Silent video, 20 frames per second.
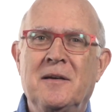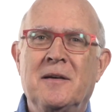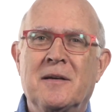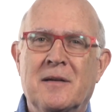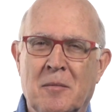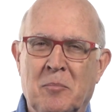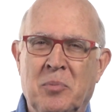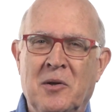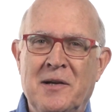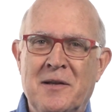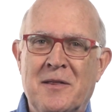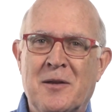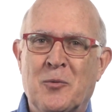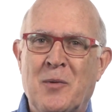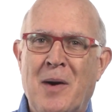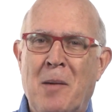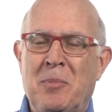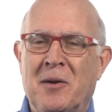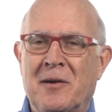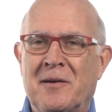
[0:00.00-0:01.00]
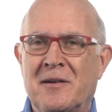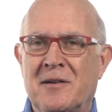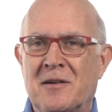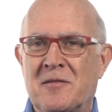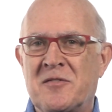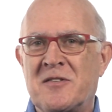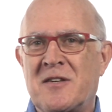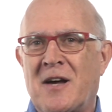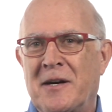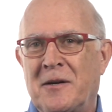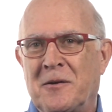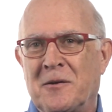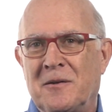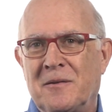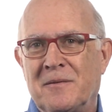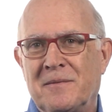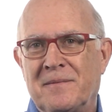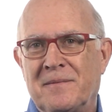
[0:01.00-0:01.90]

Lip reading: complete the replicative cycle.